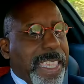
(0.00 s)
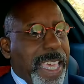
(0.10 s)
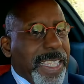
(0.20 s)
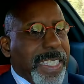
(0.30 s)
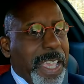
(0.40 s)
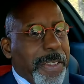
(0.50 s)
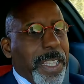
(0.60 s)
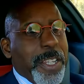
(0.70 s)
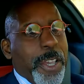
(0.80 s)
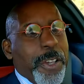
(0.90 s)
Yeah, there's
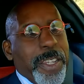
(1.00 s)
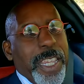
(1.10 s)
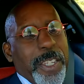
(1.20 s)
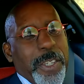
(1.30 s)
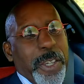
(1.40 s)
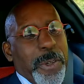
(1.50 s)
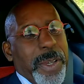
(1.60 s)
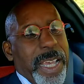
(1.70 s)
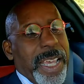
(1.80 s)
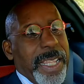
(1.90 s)
definitely no need to
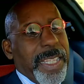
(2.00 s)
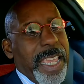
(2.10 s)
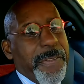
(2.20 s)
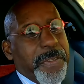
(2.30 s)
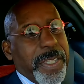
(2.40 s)
uh, lift